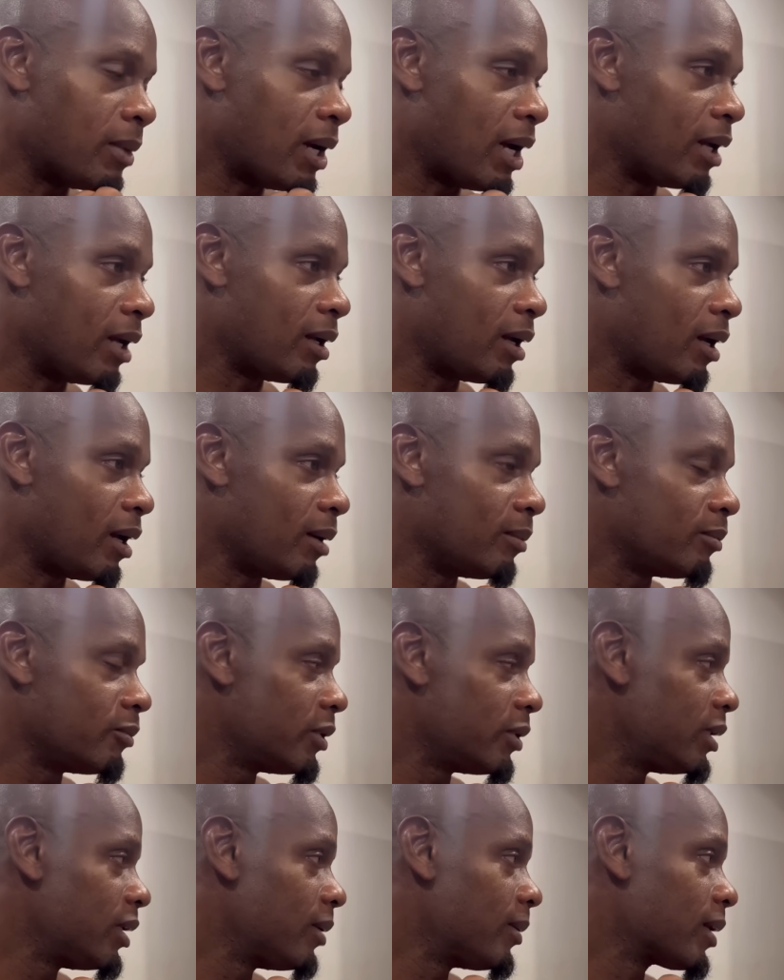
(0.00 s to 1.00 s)
uh, um,
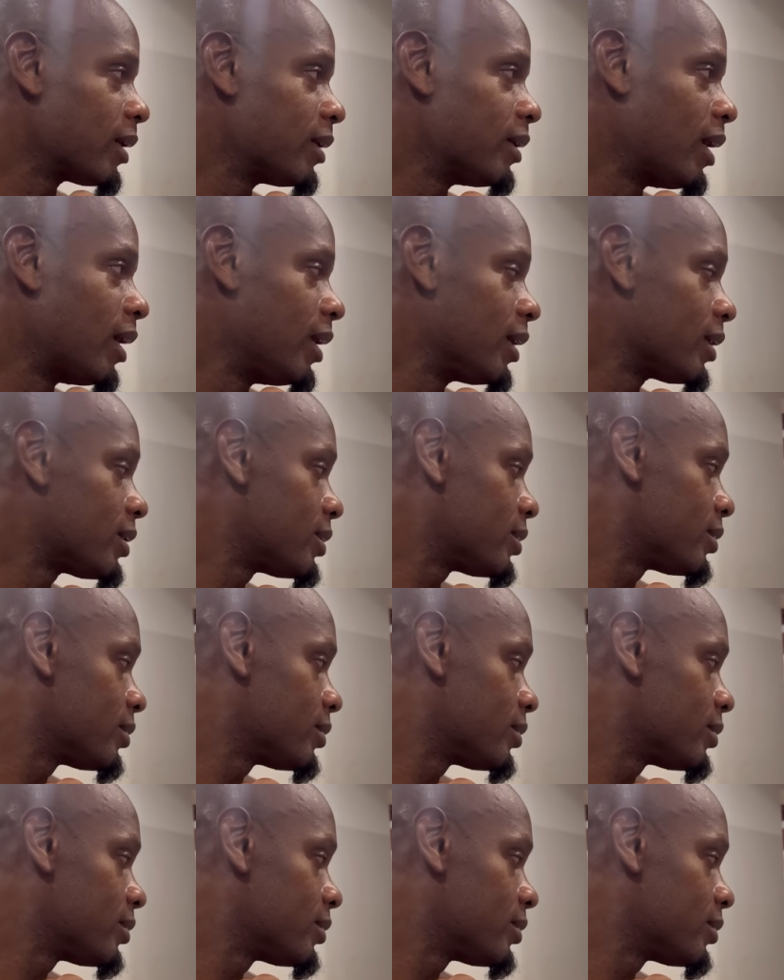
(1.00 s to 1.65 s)
when you again, Alex.